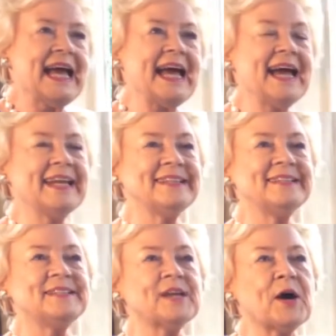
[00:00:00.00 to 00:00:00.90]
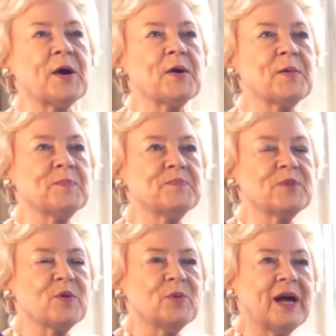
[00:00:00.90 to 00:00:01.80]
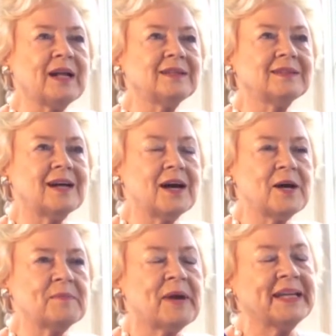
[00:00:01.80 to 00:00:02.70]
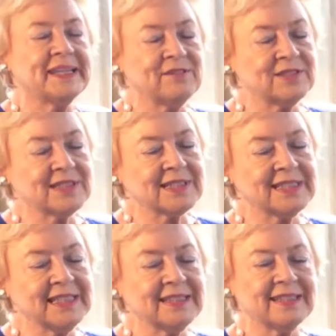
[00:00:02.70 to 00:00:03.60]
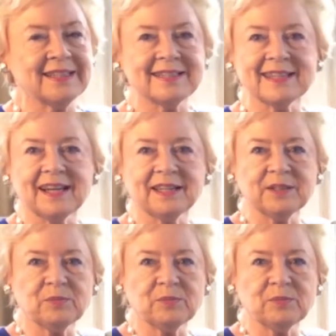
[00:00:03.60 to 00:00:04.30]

And, I never succeeded in selling the